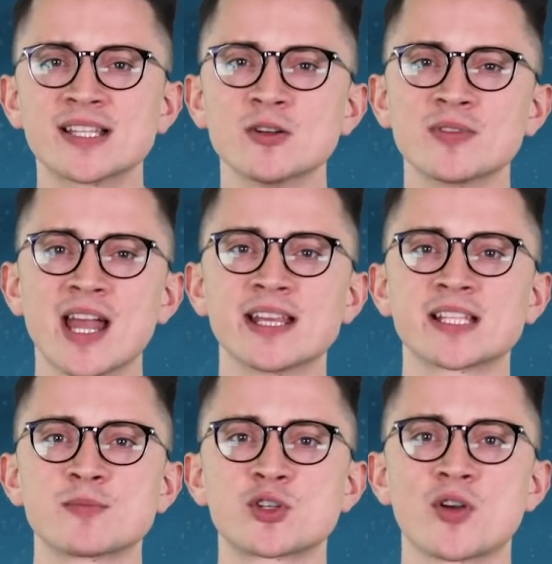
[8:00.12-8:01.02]
still gaining
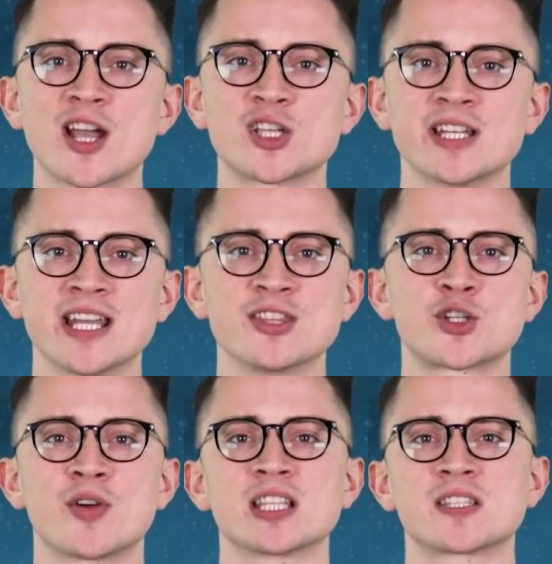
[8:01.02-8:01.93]
some traction in the
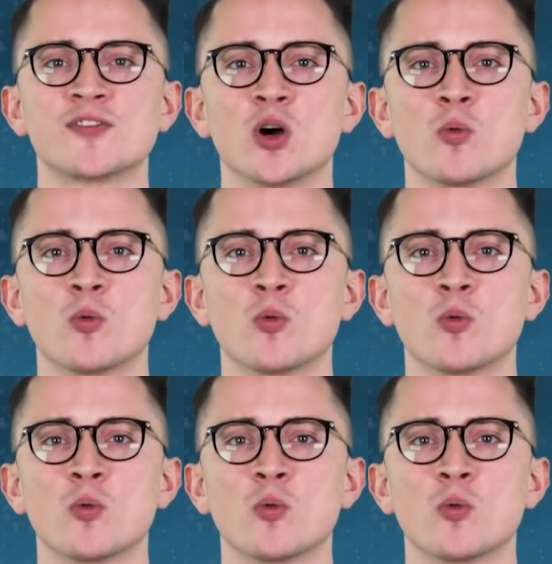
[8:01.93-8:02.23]
transfer